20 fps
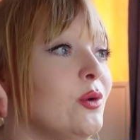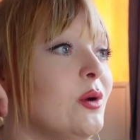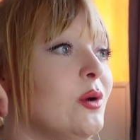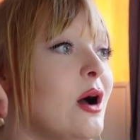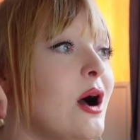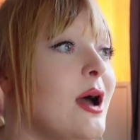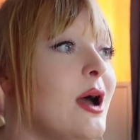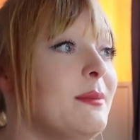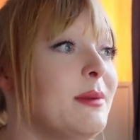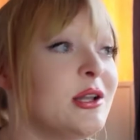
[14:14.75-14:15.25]

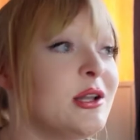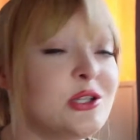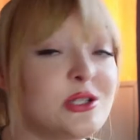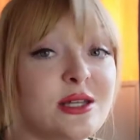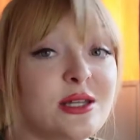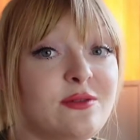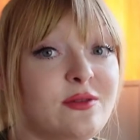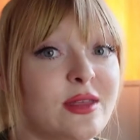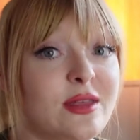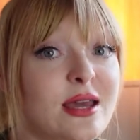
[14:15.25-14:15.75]
I
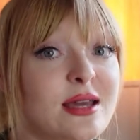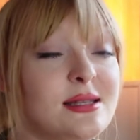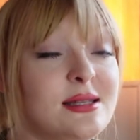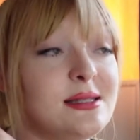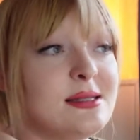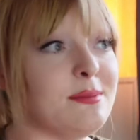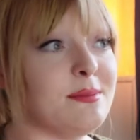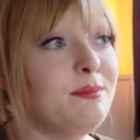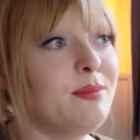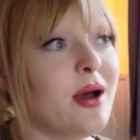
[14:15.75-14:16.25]
budgeted for
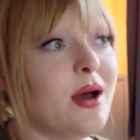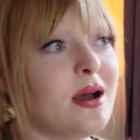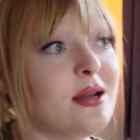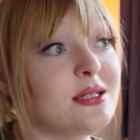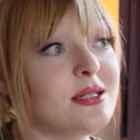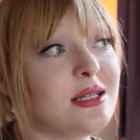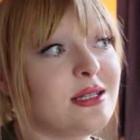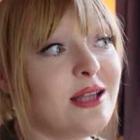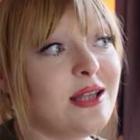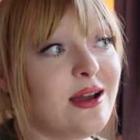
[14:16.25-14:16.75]
this,
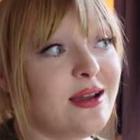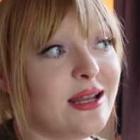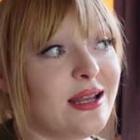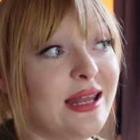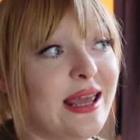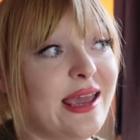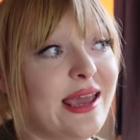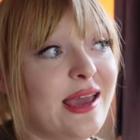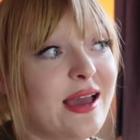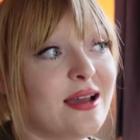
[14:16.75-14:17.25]
but
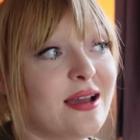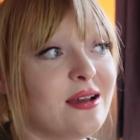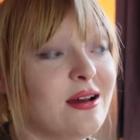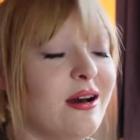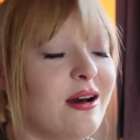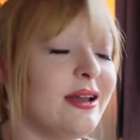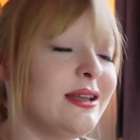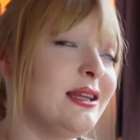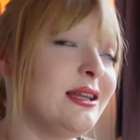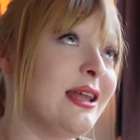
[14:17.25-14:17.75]
luckily and
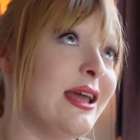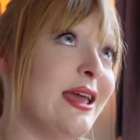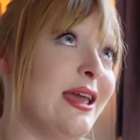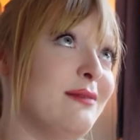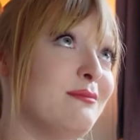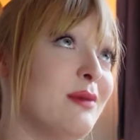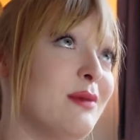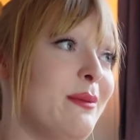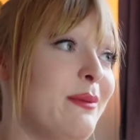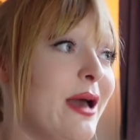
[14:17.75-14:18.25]
kindly
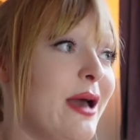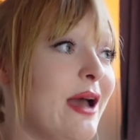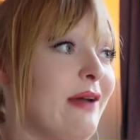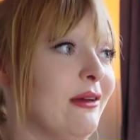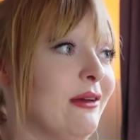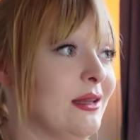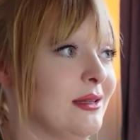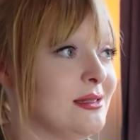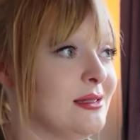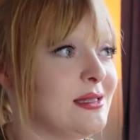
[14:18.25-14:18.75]
my
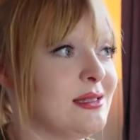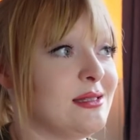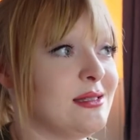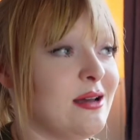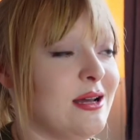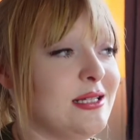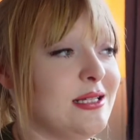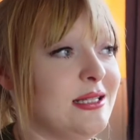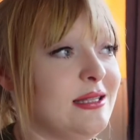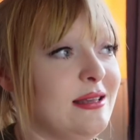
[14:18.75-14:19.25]
parents
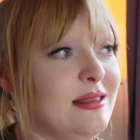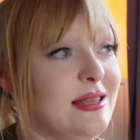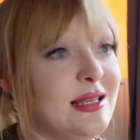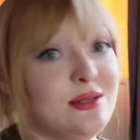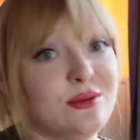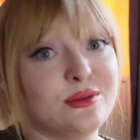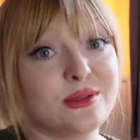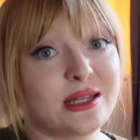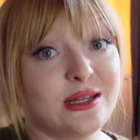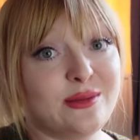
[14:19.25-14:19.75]
decided that this
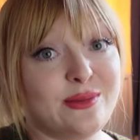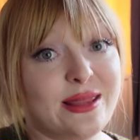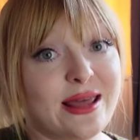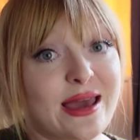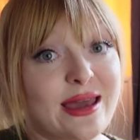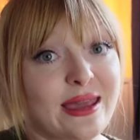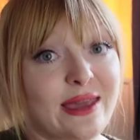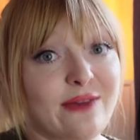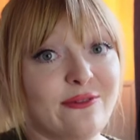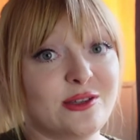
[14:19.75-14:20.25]
was going to be
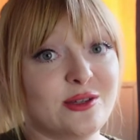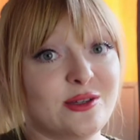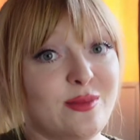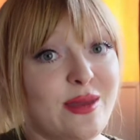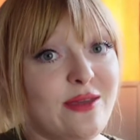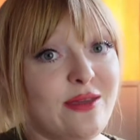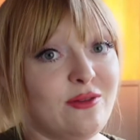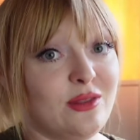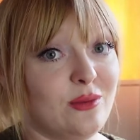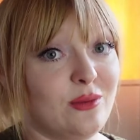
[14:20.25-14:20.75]
their gift to
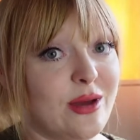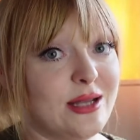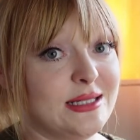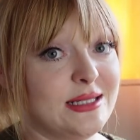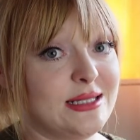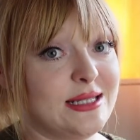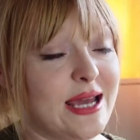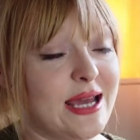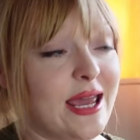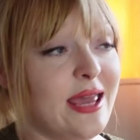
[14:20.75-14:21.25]
me for the wedding
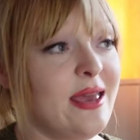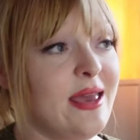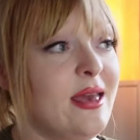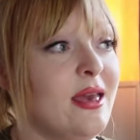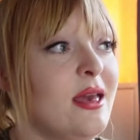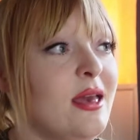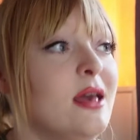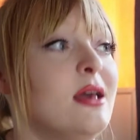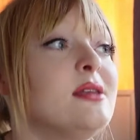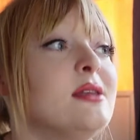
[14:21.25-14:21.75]
day.
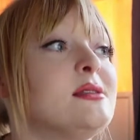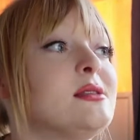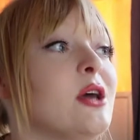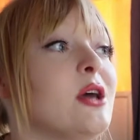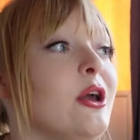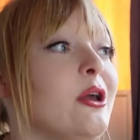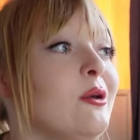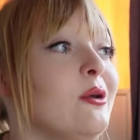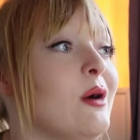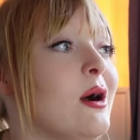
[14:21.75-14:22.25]
So
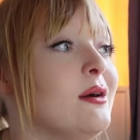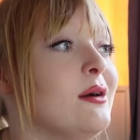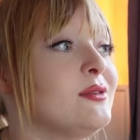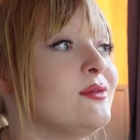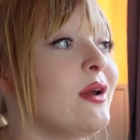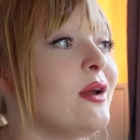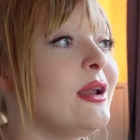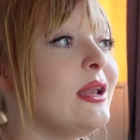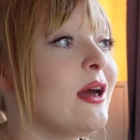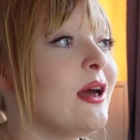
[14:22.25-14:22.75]
I was
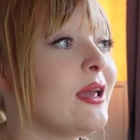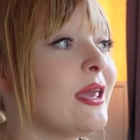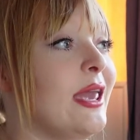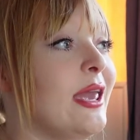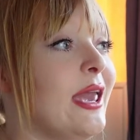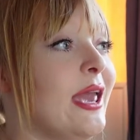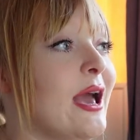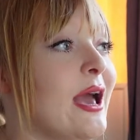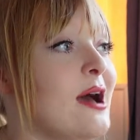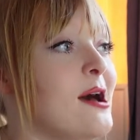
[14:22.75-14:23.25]
very
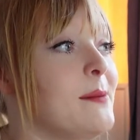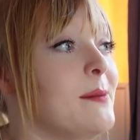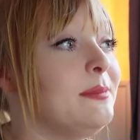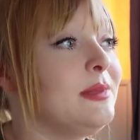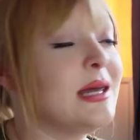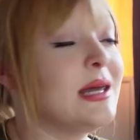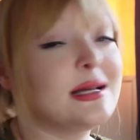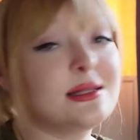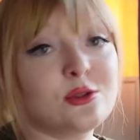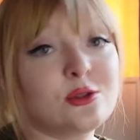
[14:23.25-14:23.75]
lucky.
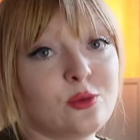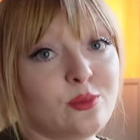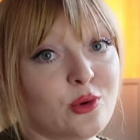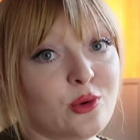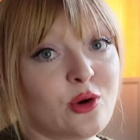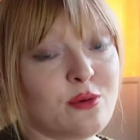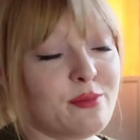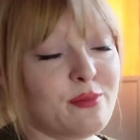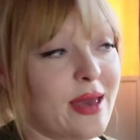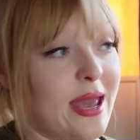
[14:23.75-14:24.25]
That's all
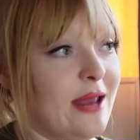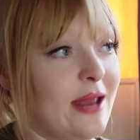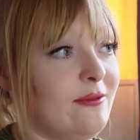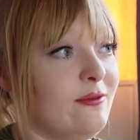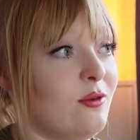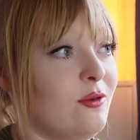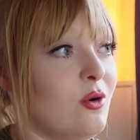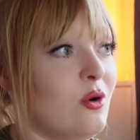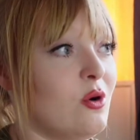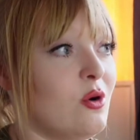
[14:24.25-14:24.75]
bought and paid
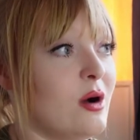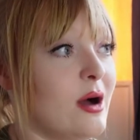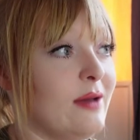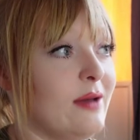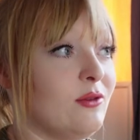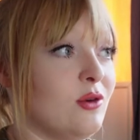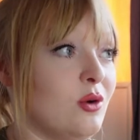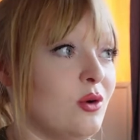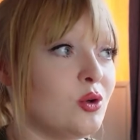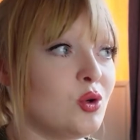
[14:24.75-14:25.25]
for. I've
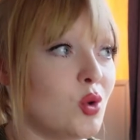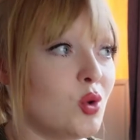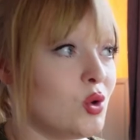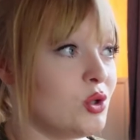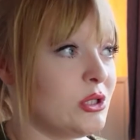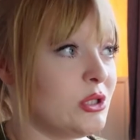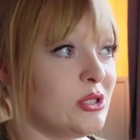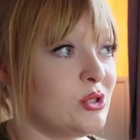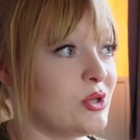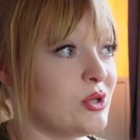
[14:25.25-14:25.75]
got a
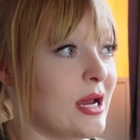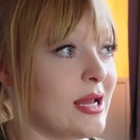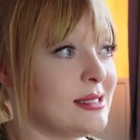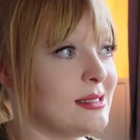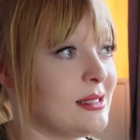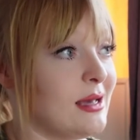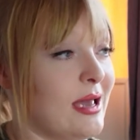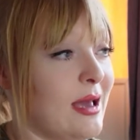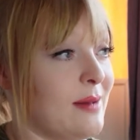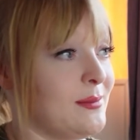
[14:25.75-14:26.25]
gorgeous dress
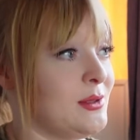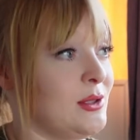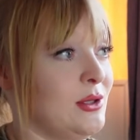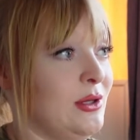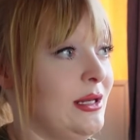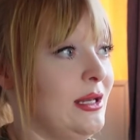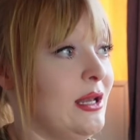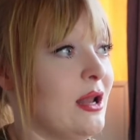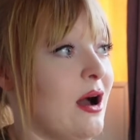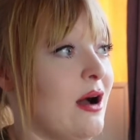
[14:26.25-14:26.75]
I
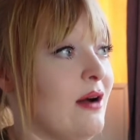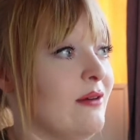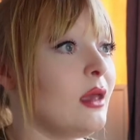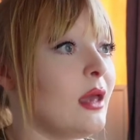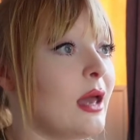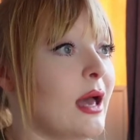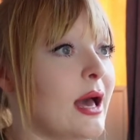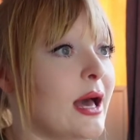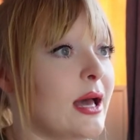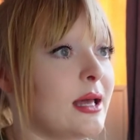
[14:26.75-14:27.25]
absolutely love.
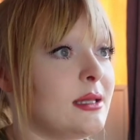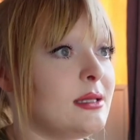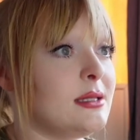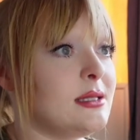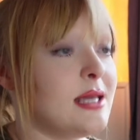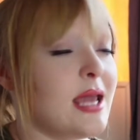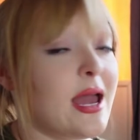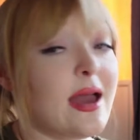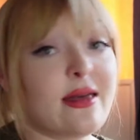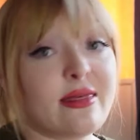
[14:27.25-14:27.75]
And
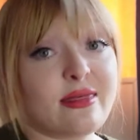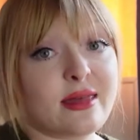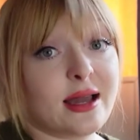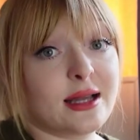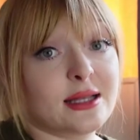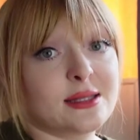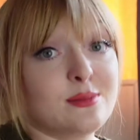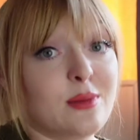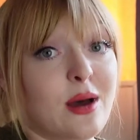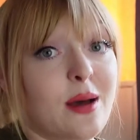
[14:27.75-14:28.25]
yeah,
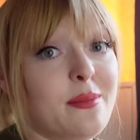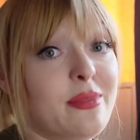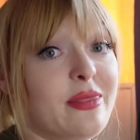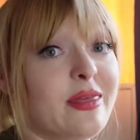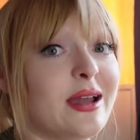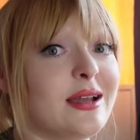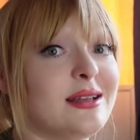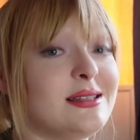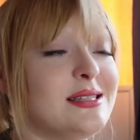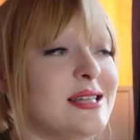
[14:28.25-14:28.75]
thanks Mum,
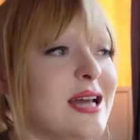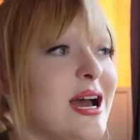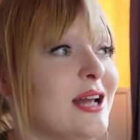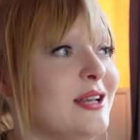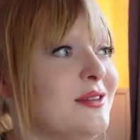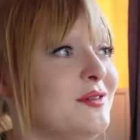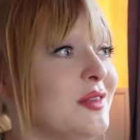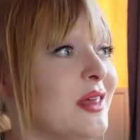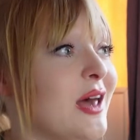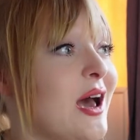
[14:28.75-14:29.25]
thanks Dad
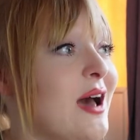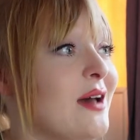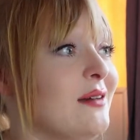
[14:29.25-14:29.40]
for that.